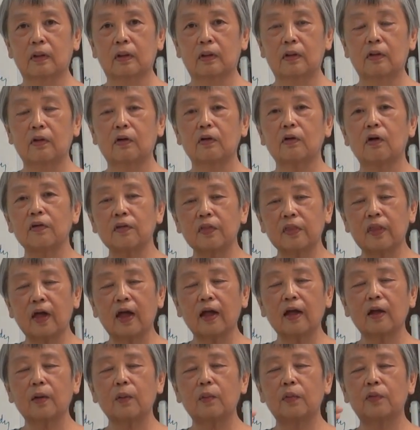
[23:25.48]
Your
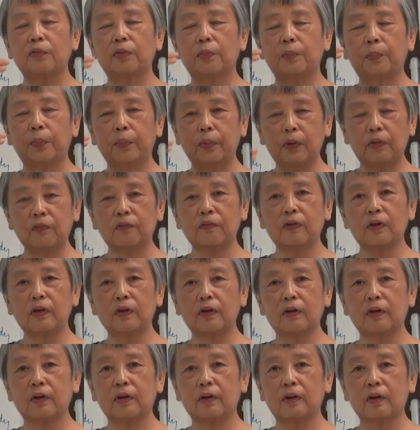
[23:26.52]
contact is breathing.